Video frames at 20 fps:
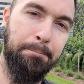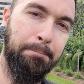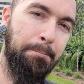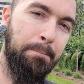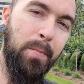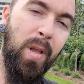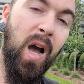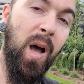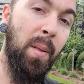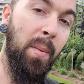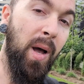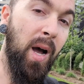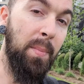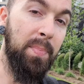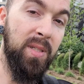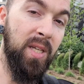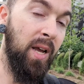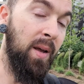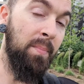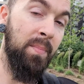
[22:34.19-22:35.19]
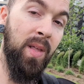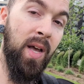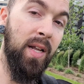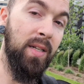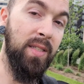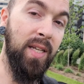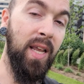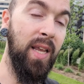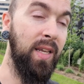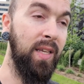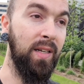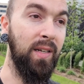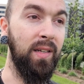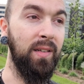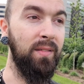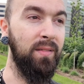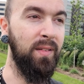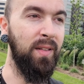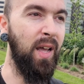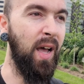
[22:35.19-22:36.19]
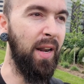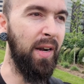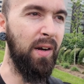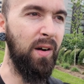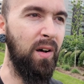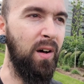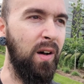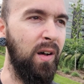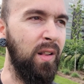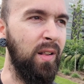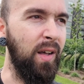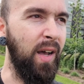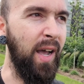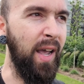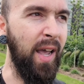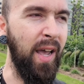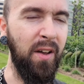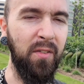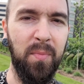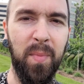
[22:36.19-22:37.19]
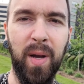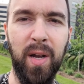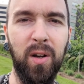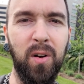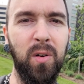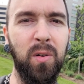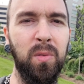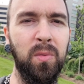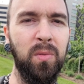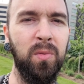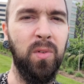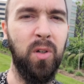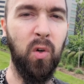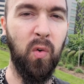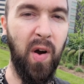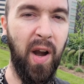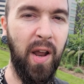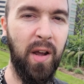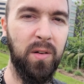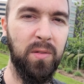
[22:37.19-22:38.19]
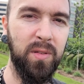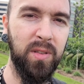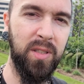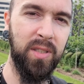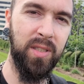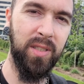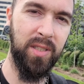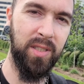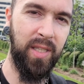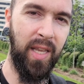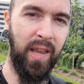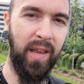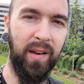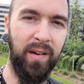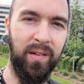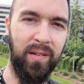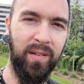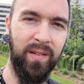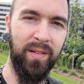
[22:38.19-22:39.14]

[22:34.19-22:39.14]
I'm not taking it, not at all. I have my own grounds to stand,